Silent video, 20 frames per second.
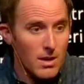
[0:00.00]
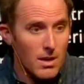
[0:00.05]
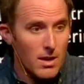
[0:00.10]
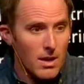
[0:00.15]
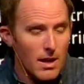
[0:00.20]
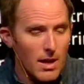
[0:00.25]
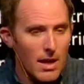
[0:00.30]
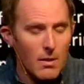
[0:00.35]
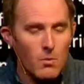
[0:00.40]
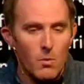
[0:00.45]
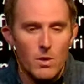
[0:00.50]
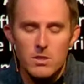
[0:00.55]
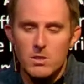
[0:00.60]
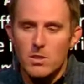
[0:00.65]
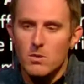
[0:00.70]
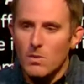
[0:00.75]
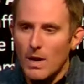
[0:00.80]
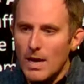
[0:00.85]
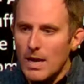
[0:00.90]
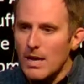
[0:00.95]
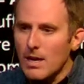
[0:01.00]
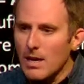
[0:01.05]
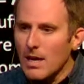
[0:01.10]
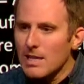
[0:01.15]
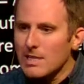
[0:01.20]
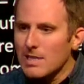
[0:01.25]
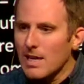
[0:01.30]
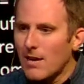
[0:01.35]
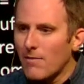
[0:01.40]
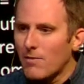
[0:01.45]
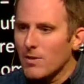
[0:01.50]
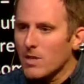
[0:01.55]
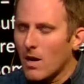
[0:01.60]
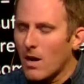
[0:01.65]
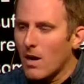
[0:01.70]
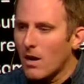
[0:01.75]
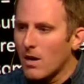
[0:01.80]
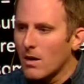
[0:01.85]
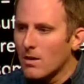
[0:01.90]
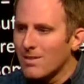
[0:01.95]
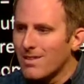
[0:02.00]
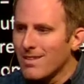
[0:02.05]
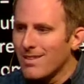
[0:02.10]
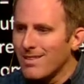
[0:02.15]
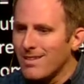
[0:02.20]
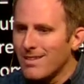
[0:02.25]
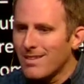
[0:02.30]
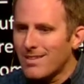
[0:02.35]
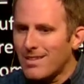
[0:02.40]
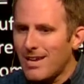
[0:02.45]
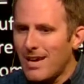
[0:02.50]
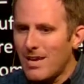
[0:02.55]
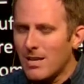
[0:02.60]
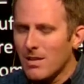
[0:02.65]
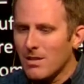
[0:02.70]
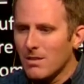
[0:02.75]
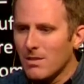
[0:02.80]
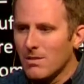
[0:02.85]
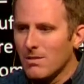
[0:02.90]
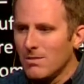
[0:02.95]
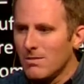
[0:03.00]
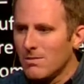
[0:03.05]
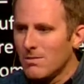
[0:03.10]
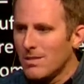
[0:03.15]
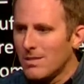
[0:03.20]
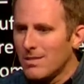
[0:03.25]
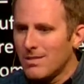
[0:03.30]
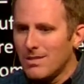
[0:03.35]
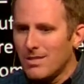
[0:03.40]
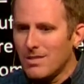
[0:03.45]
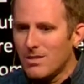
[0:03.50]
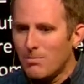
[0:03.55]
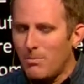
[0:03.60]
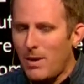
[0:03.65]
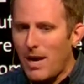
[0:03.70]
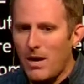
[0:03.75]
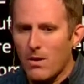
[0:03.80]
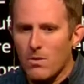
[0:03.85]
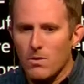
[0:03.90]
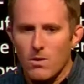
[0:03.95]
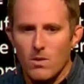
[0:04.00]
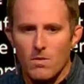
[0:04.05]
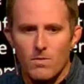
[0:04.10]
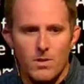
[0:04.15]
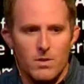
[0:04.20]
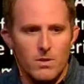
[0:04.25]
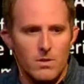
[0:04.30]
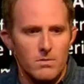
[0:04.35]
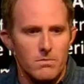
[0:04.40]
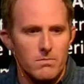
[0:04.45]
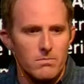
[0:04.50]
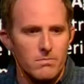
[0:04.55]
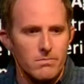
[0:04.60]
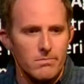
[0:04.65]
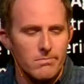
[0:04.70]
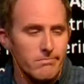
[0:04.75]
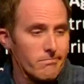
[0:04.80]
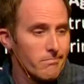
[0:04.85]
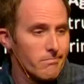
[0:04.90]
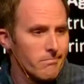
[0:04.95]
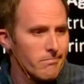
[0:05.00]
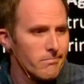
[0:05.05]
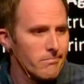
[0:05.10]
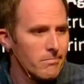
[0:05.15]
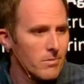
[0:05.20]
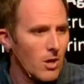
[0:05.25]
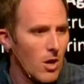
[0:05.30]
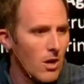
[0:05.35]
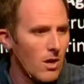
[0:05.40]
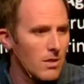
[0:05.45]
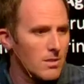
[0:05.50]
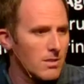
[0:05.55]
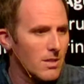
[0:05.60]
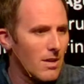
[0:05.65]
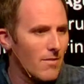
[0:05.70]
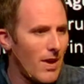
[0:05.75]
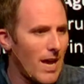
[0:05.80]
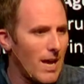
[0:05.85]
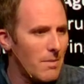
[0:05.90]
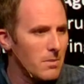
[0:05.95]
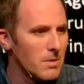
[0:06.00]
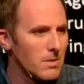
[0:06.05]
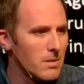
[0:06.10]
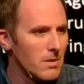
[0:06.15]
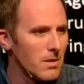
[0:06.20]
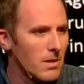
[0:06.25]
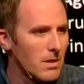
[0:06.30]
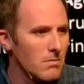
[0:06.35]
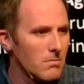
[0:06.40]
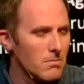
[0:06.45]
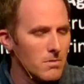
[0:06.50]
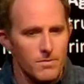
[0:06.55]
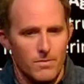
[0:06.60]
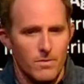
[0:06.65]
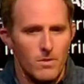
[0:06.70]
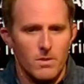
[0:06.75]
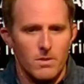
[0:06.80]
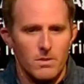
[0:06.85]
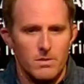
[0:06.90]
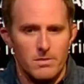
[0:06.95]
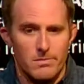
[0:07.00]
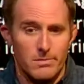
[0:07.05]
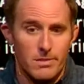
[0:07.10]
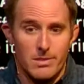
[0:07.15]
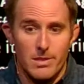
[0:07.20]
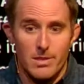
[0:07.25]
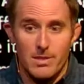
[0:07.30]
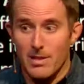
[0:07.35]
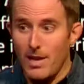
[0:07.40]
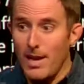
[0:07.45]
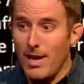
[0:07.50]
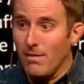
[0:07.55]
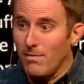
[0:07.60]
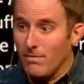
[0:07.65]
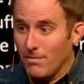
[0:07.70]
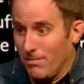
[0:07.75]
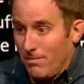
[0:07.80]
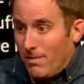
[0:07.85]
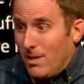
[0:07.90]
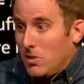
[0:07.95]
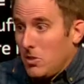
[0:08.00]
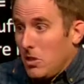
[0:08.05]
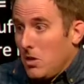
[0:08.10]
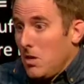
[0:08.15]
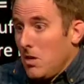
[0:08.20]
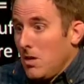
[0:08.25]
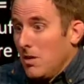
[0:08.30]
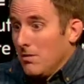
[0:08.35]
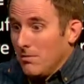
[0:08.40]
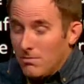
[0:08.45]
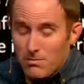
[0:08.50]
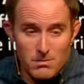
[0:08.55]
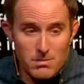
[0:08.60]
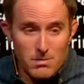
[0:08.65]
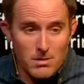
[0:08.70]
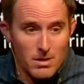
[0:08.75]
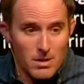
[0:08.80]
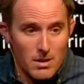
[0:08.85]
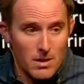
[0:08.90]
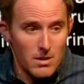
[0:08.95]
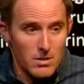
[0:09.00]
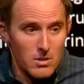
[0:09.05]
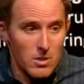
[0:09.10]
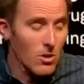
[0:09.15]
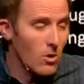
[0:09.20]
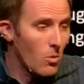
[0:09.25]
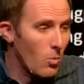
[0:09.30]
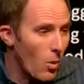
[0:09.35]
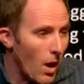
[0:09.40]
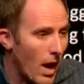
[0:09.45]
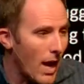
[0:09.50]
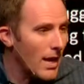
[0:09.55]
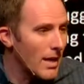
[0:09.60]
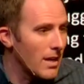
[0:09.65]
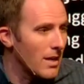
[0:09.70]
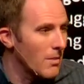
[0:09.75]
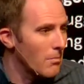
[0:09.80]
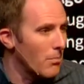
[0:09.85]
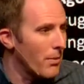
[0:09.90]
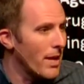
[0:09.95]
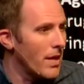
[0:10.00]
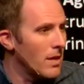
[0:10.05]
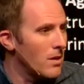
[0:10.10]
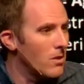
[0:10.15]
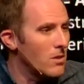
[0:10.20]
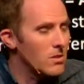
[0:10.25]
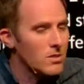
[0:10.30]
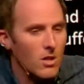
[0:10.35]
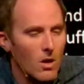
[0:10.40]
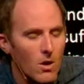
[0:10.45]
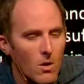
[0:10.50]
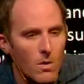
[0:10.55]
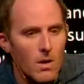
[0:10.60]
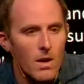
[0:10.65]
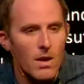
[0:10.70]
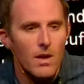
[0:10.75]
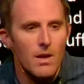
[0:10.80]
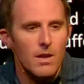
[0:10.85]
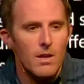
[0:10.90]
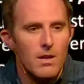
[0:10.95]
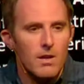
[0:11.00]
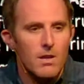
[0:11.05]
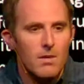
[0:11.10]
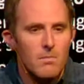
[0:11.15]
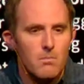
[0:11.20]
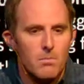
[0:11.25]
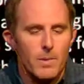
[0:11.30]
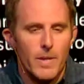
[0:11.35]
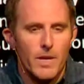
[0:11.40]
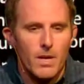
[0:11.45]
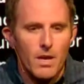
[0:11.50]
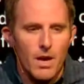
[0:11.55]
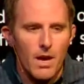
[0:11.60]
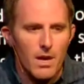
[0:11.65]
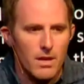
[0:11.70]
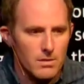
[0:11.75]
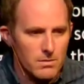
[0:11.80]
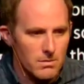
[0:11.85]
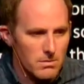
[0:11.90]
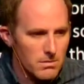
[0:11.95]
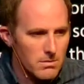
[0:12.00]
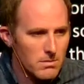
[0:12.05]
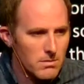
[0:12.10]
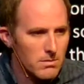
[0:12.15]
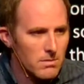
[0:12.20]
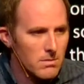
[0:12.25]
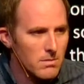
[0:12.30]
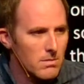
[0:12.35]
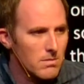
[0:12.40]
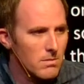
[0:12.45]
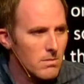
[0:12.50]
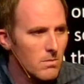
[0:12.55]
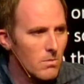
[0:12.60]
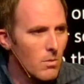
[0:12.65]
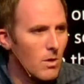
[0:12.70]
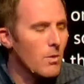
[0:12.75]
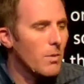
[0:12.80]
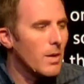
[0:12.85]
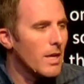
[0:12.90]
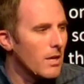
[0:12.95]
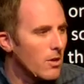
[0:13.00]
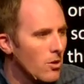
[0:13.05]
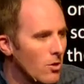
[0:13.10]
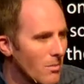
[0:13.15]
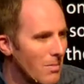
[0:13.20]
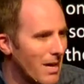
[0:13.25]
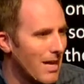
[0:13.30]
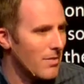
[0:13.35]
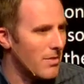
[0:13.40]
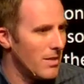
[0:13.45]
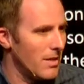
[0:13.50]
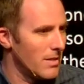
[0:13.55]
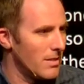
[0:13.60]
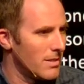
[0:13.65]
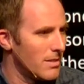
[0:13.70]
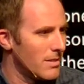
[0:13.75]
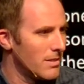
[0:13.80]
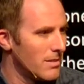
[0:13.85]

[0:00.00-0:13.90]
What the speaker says: And once you recognize life is hard, then it kind of loses its power over you. The hard stuff happens, and you're like, well, of course, this is life. It's hard. So you don't whine and complain. You just go, bring it on. What are we going to do about this?